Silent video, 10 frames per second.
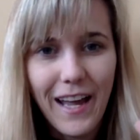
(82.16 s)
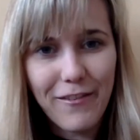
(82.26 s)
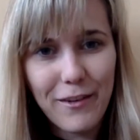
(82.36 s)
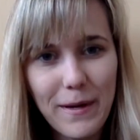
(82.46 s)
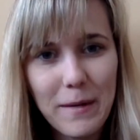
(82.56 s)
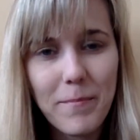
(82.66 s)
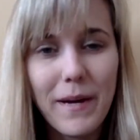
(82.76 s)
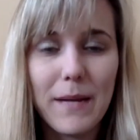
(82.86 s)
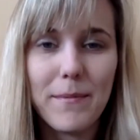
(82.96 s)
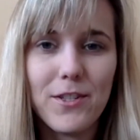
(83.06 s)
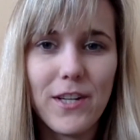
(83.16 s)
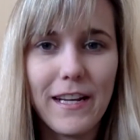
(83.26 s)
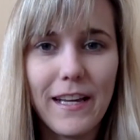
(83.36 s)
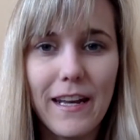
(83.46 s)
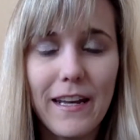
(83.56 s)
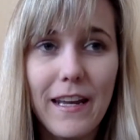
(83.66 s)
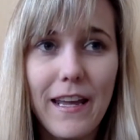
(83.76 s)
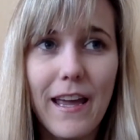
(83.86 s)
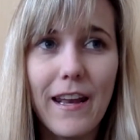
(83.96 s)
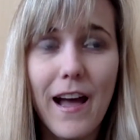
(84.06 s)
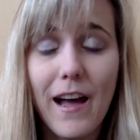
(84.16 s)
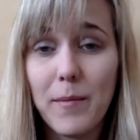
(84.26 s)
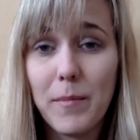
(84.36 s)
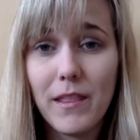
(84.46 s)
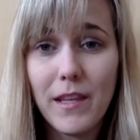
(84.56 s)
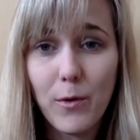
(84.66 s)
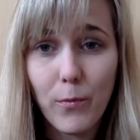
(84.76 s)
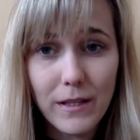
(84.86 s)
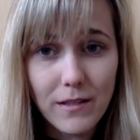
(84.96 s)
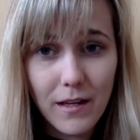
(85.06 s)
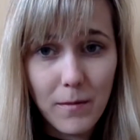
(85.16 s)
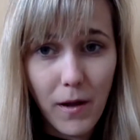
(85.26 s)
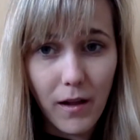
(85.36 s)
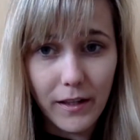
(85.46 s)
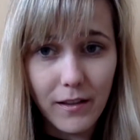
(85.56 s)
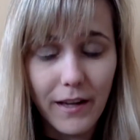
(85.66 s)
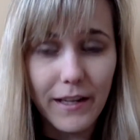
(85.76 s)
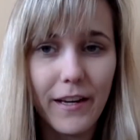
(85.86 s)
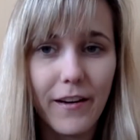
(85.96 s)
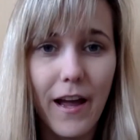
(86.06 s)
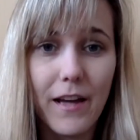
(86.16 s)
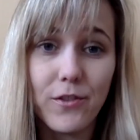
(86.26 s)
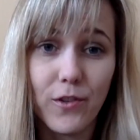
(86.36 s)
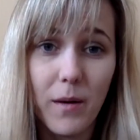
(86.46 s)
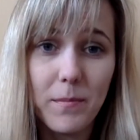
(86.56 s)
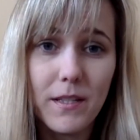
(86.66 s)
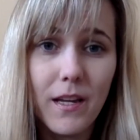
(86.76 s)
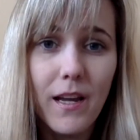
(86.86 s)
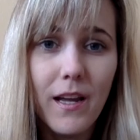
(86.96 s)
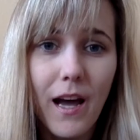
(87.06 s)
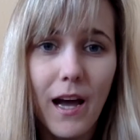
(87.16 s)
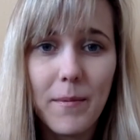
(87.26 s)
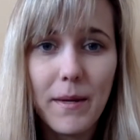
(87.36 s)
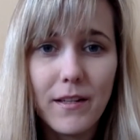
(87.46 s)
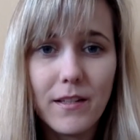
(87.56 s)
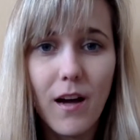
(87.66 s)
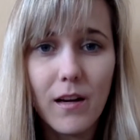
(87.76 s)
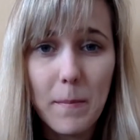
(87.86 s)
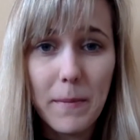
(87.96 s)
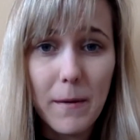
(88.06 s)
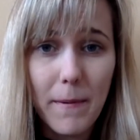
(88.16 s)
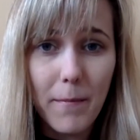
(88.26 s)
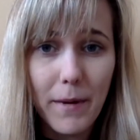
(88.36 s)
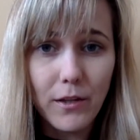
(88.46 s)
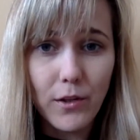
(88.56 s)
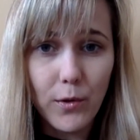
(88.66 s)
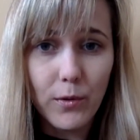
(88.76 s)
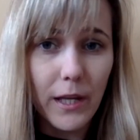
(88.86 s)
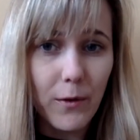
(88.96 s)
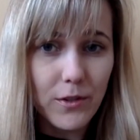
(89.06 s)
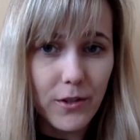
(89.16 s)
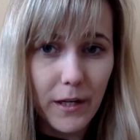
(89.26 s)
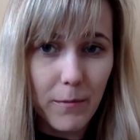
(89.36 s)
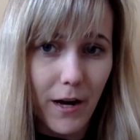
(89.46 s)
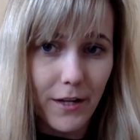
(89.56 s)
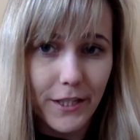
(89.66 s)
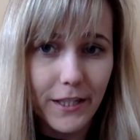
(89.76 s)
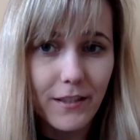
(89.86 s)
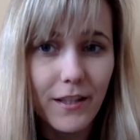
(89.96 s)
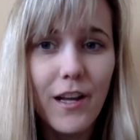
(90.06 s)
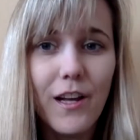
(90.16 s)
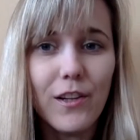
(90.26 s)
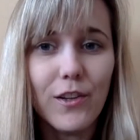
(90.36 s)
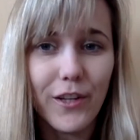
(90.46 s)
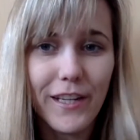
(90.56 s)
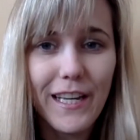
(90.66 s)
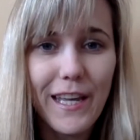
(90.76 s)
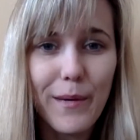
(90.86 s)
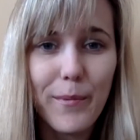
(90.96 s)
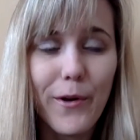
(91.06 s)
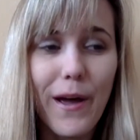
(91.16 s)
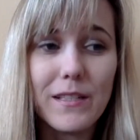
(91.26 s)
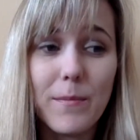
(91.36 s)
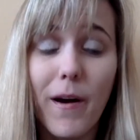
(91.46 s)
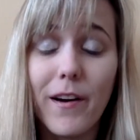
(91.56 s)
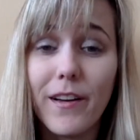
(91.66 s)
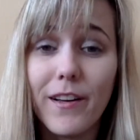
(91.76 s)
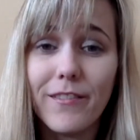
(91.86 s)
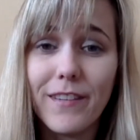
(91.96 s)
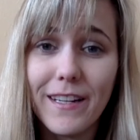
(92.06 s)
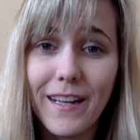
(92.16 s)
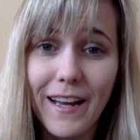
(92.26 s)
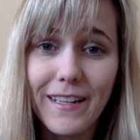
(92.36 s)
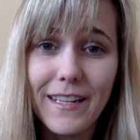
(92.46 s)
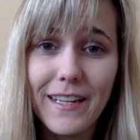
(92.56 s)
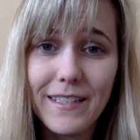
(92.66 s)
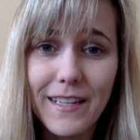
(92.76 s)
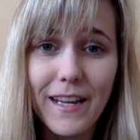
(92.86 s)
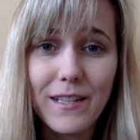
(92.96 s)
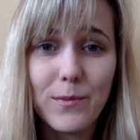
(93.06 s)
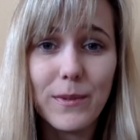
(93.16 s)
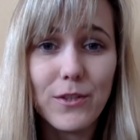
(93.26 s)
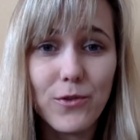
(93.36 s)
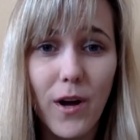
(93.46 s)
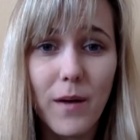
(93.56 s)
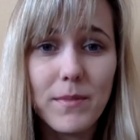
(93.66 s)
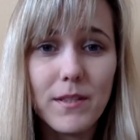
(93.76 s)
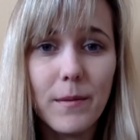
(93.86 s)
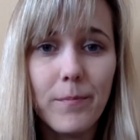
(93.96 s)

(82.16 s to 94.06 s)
everyone, my name is Shannon Kennedy and I'm the resident polyglot here at Drops. I'm here to talk a bit about my new language learning project, Learning Hebrew as a part of 90 Days with Drops.